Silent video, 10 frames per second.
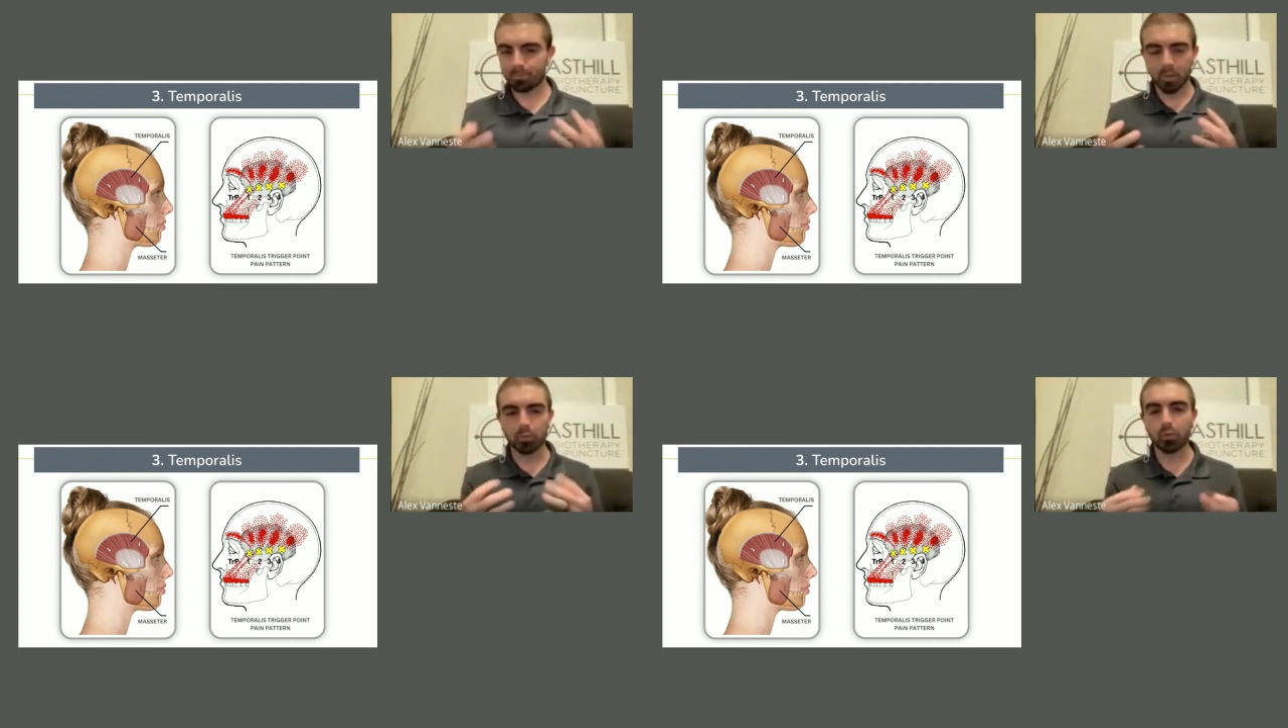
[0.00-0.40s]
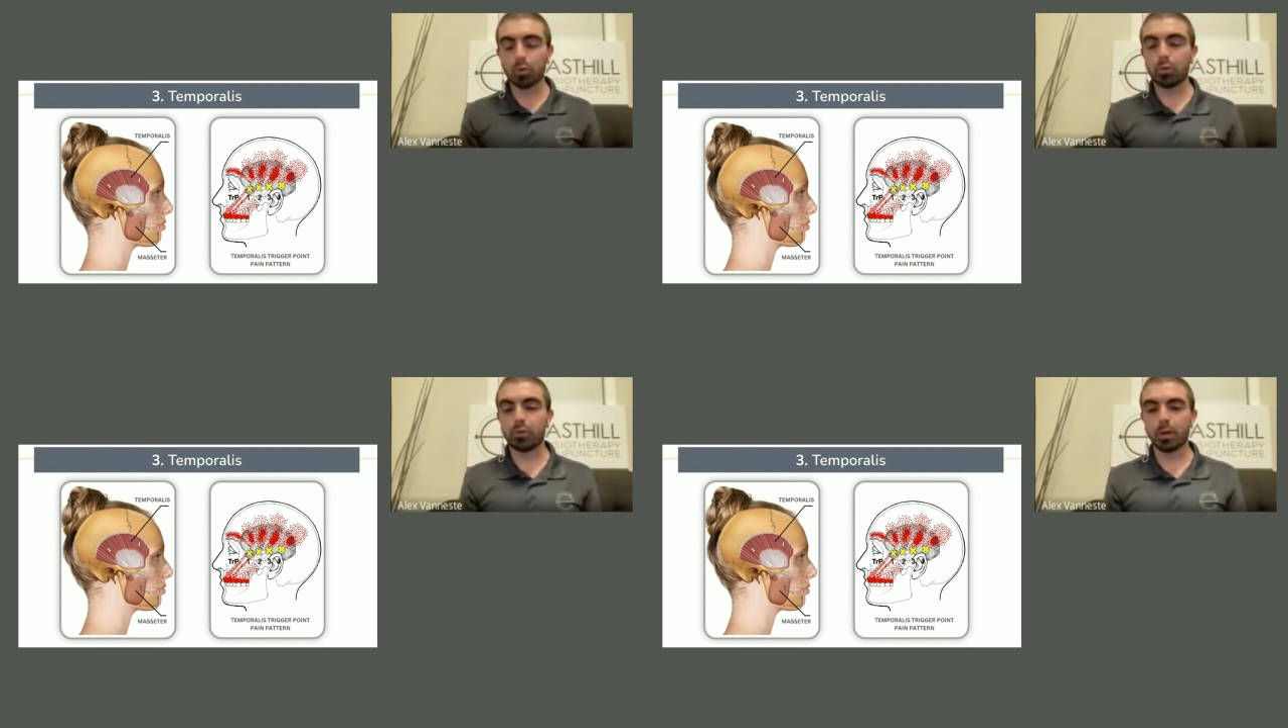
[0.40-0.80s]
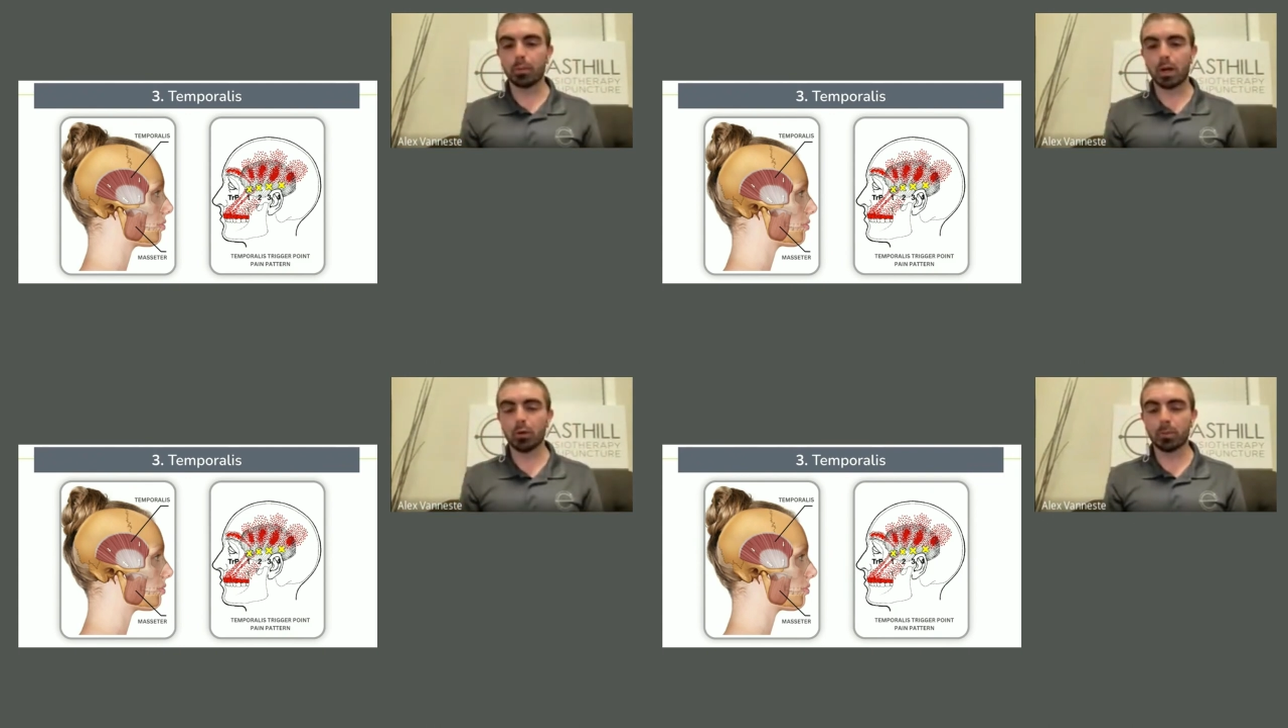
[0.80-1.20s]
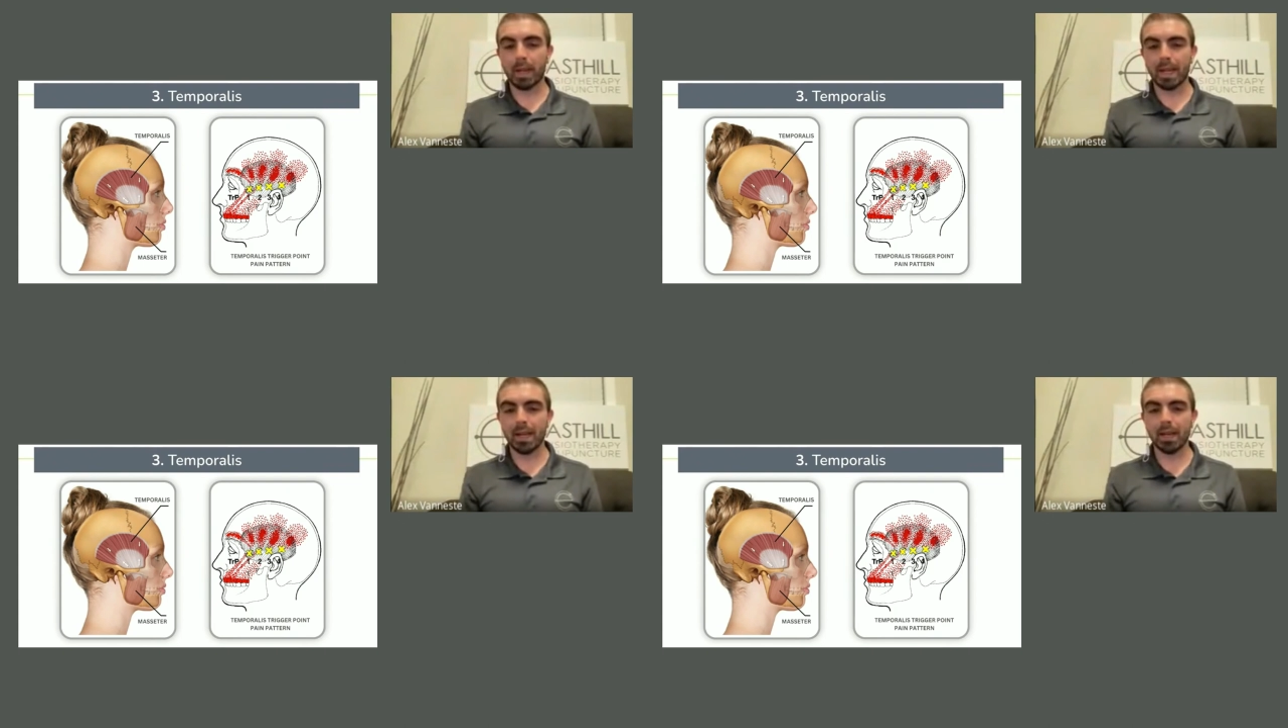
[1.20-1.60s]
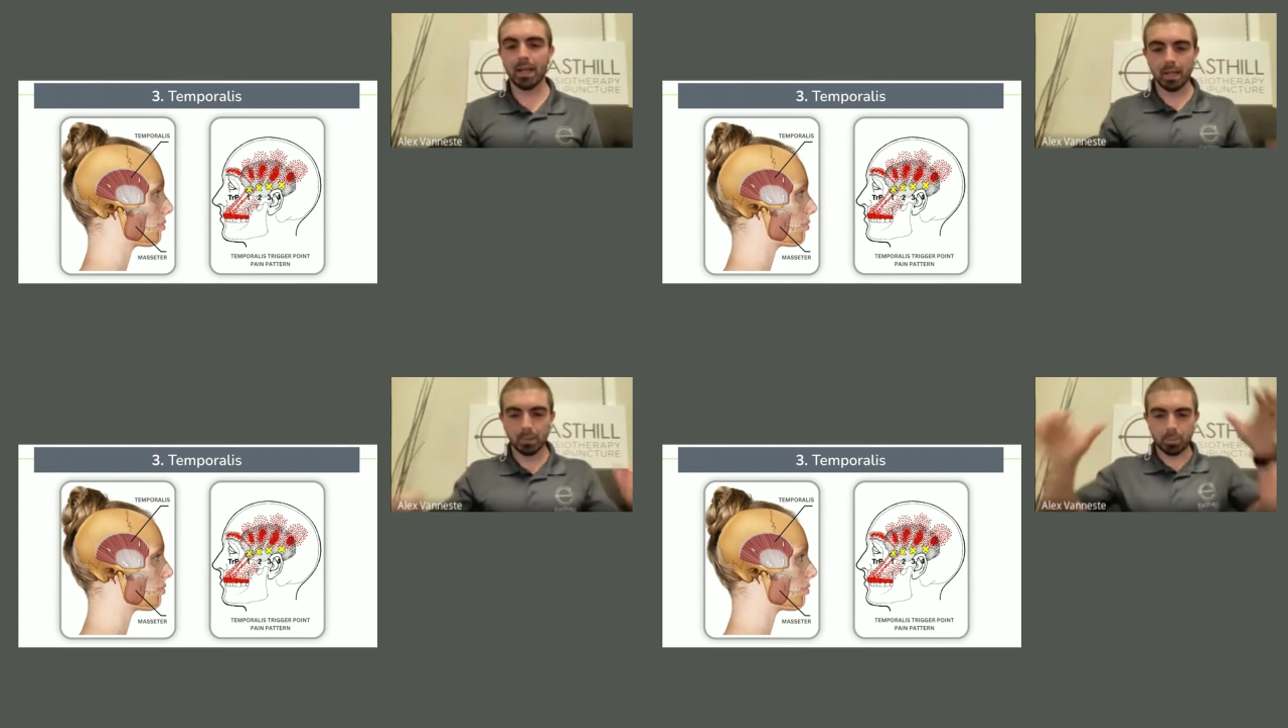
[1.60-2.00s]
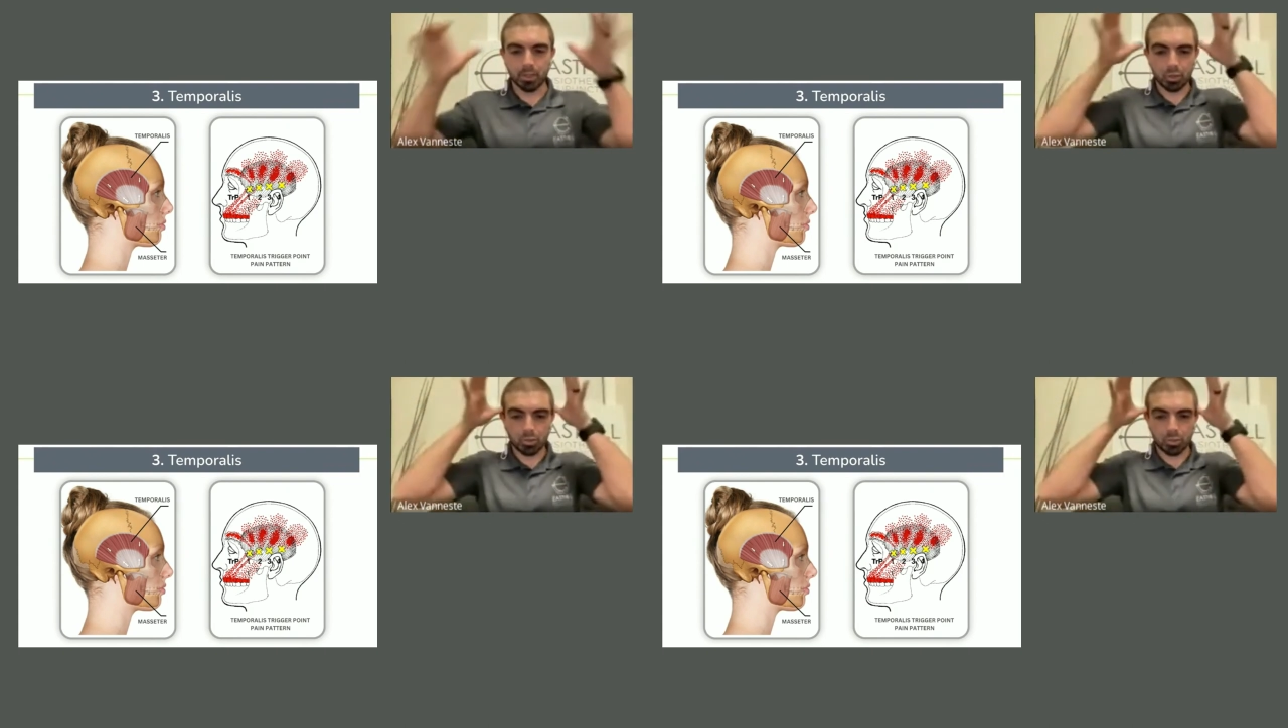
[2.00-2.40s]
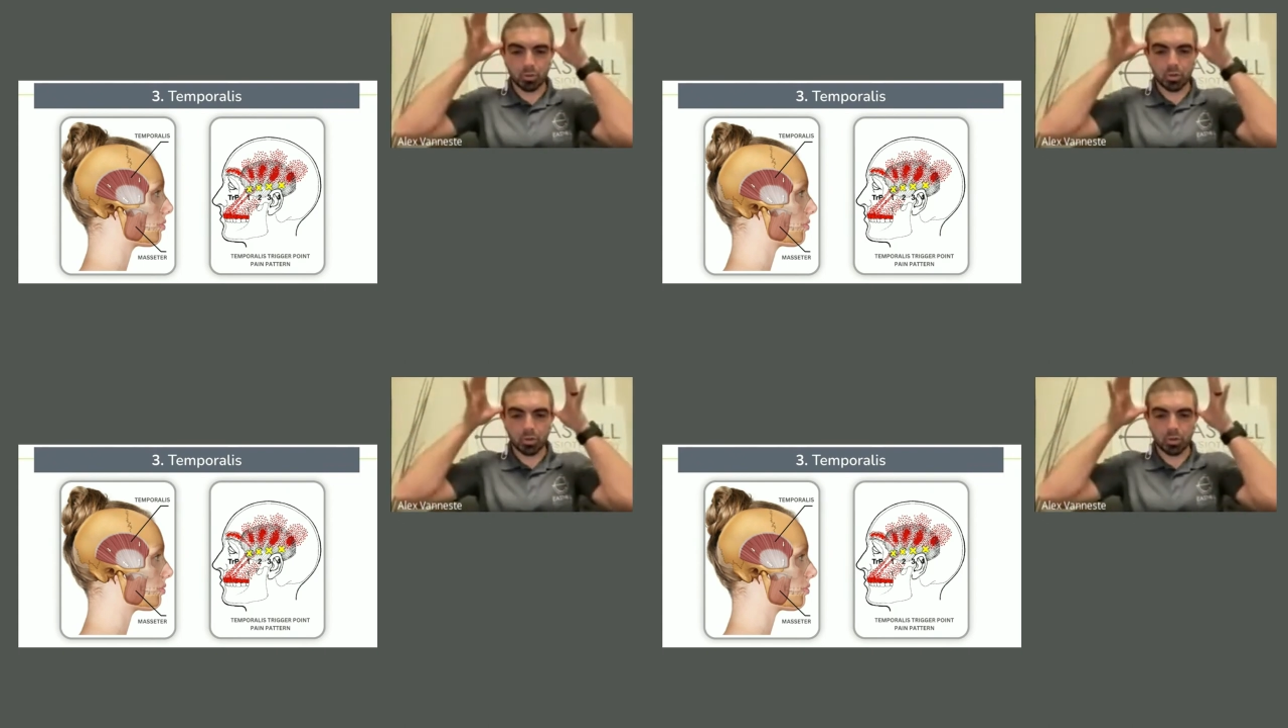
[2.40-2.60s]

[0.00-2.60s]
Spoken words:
roof of your mouth pain, but you're